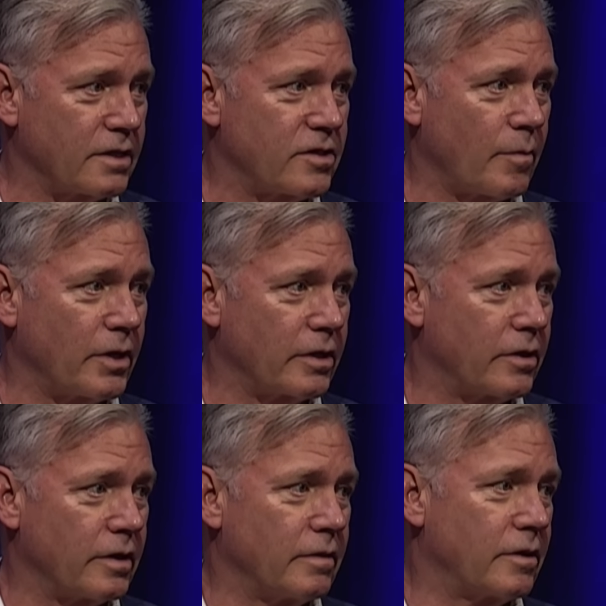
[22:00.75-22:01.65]
that somebody
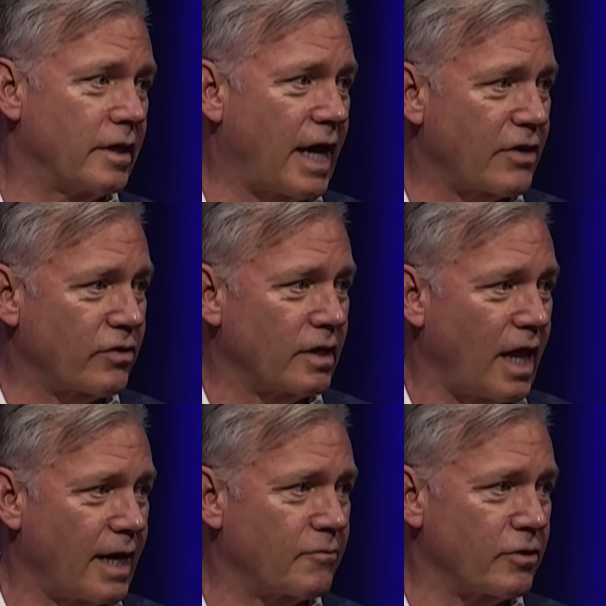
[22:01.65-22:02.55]
could could actually
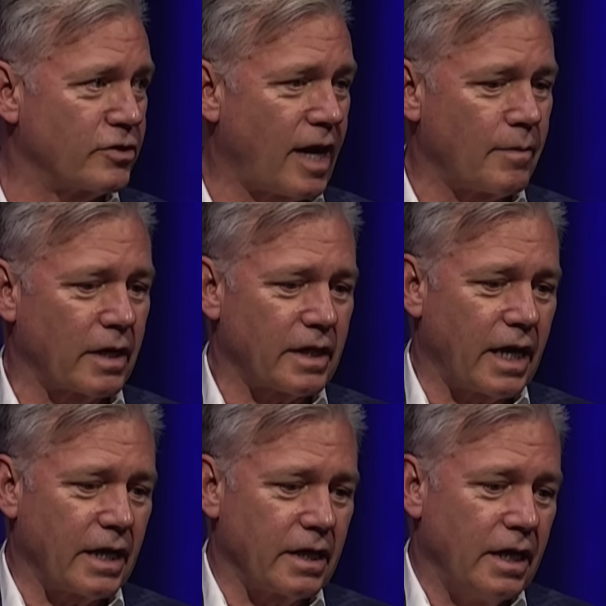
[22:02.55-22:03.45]
line up for a job like
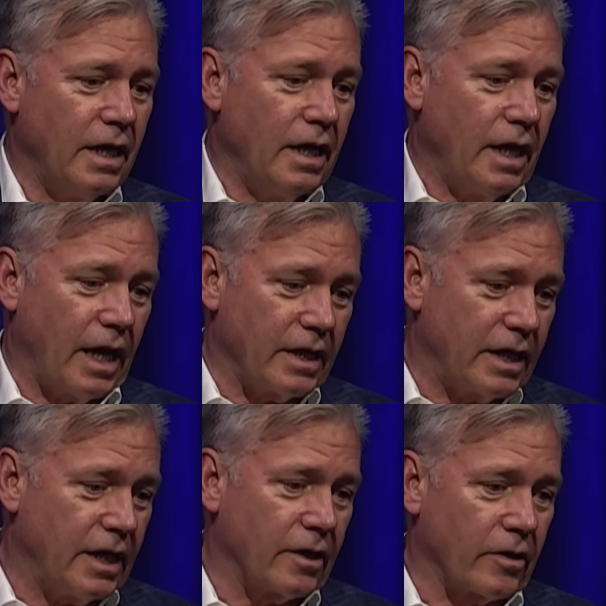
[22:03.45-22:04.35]
that. And and
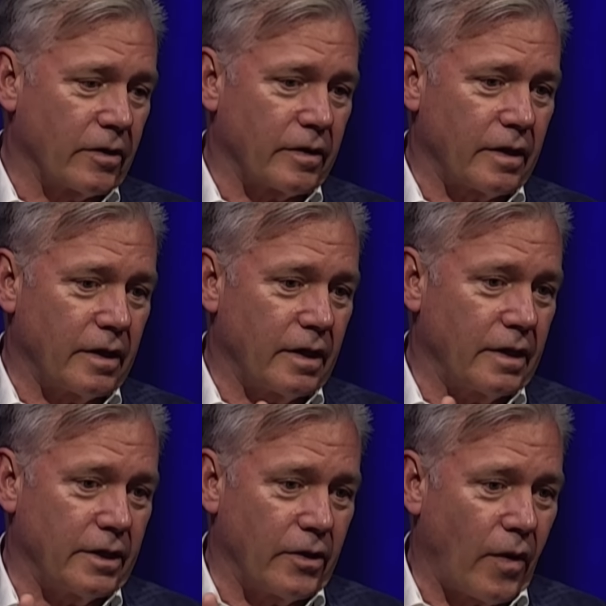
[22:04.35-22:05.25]
here, uh,
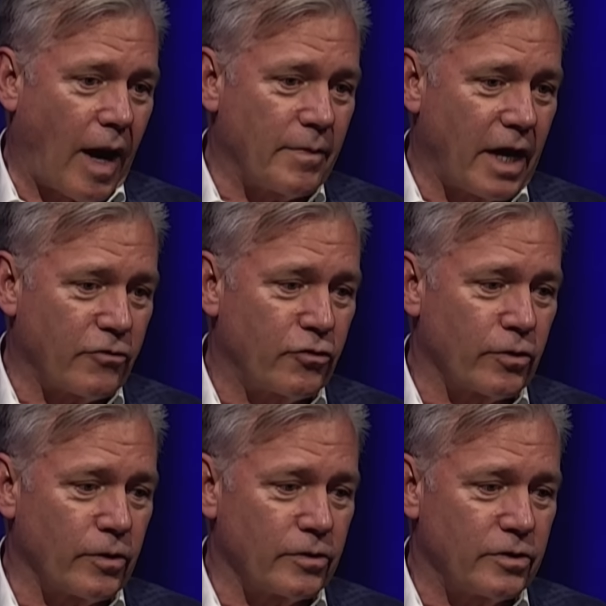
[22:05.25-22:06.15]
you know, I'm not
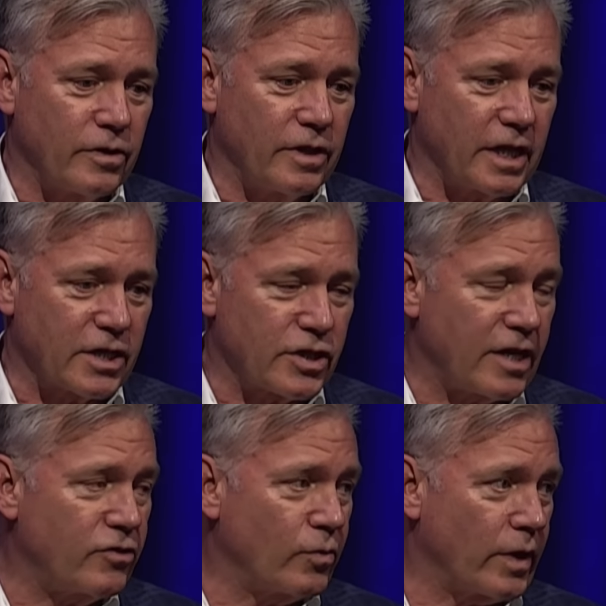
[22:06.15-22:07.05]
sure the
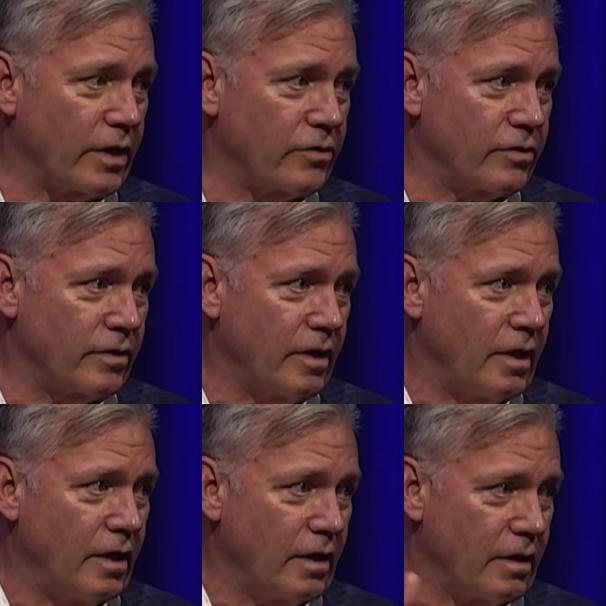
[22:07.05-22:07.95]
extent to which
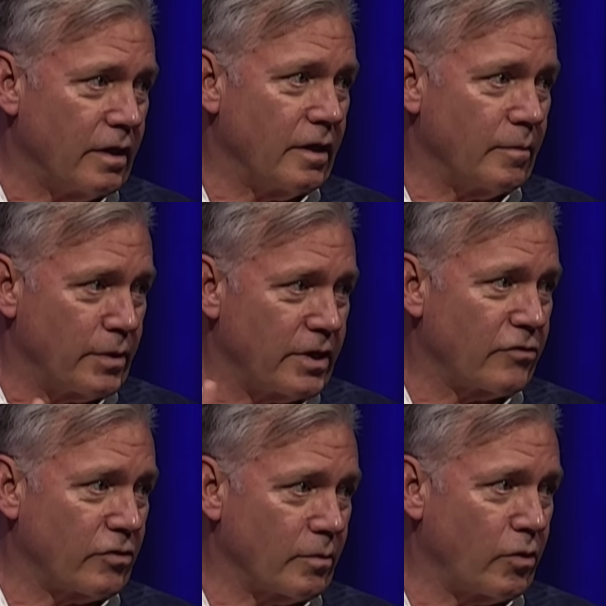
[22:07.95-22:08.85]
the
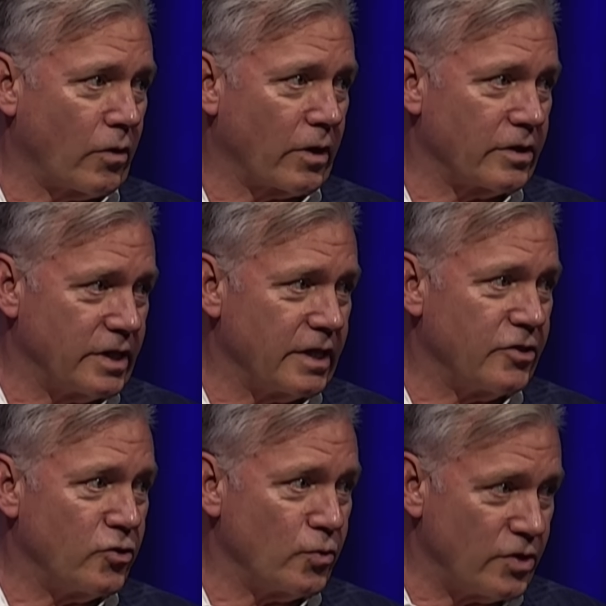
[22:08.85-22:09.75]
potential employer
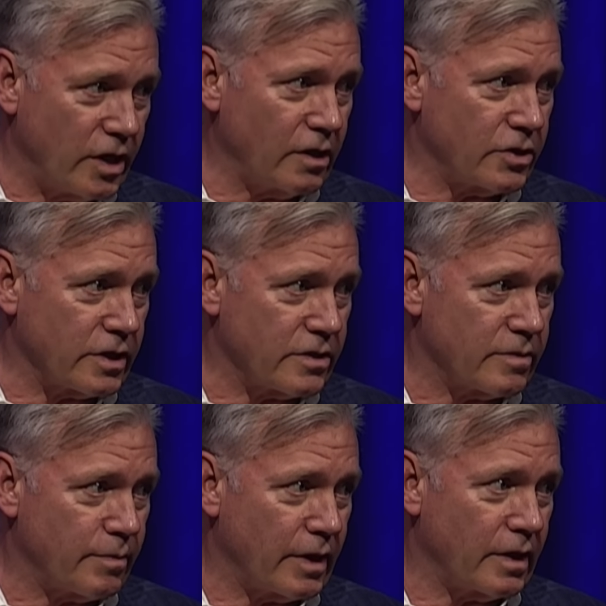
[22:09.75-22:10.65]
did due
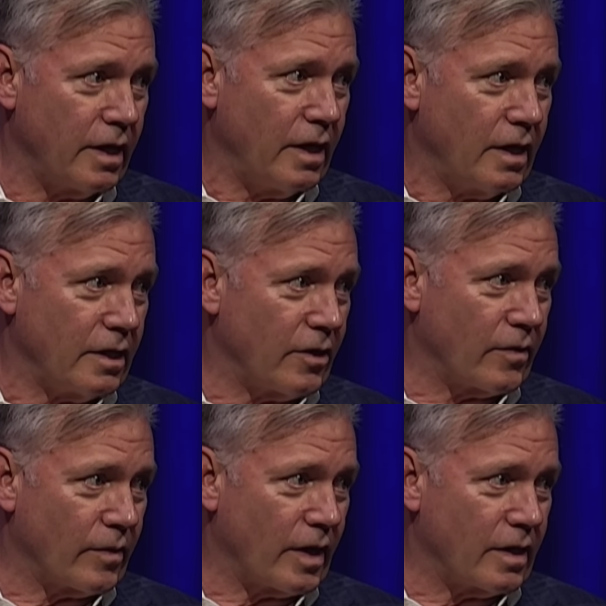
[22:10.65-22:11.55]
diligence, but you
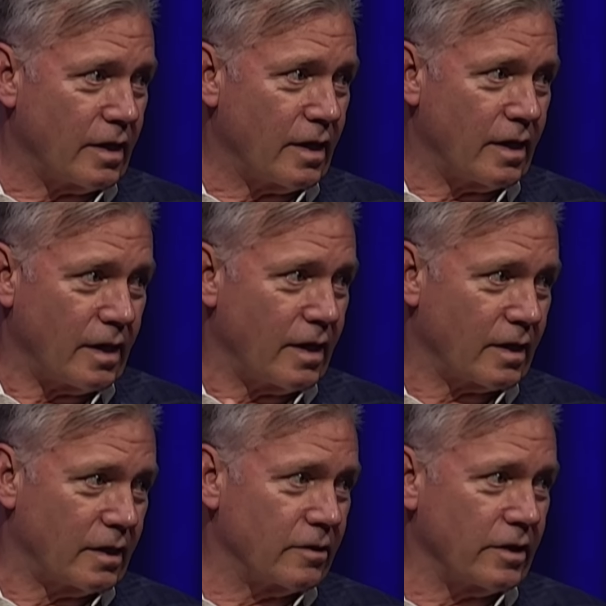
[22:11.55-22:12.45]
know, uh,
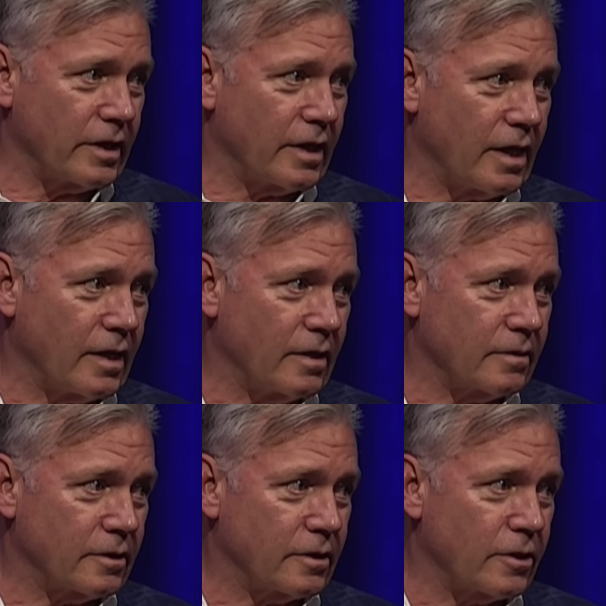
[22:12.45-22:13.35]
clearly a uh,
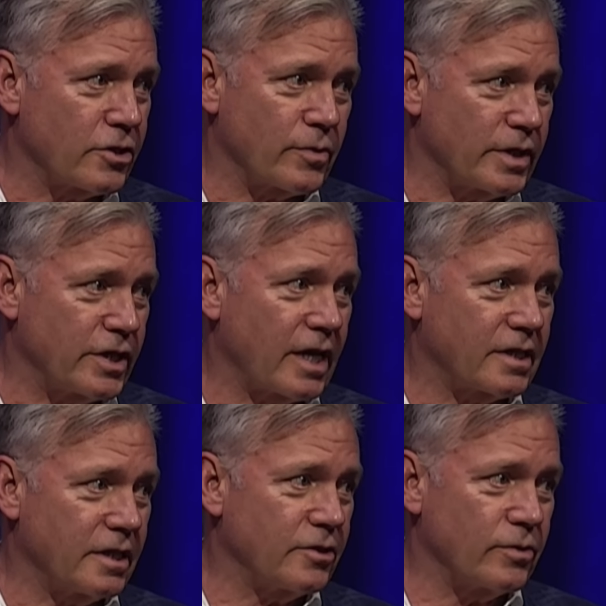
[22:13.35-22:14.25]
cursory
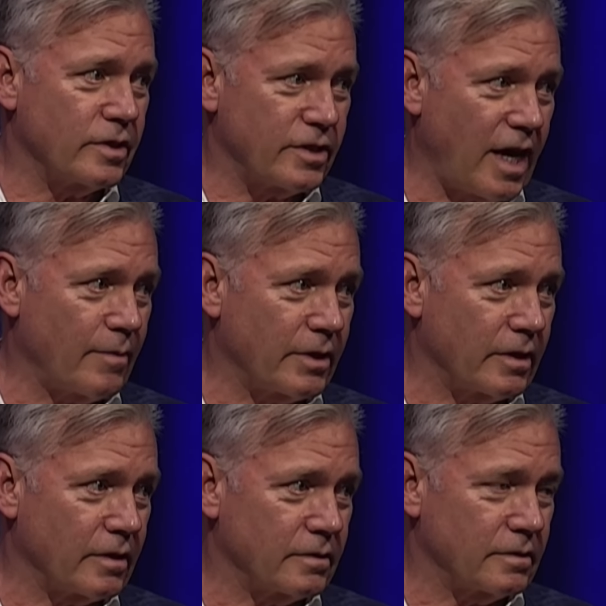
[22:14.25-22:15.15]
check didn't do the job
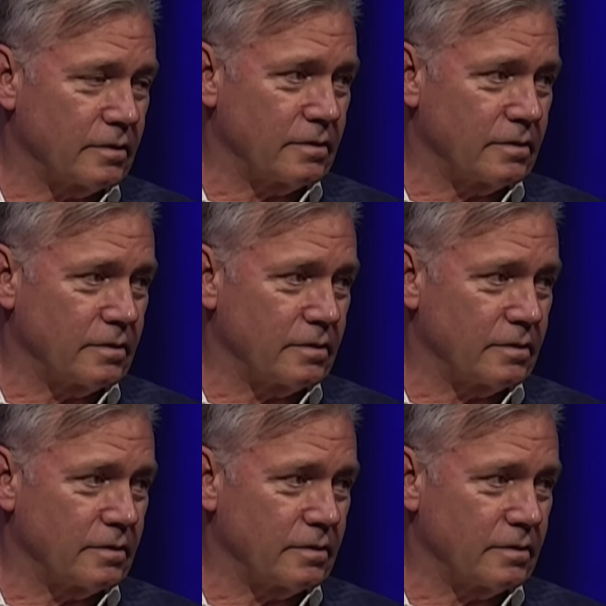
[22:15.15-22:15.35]
here.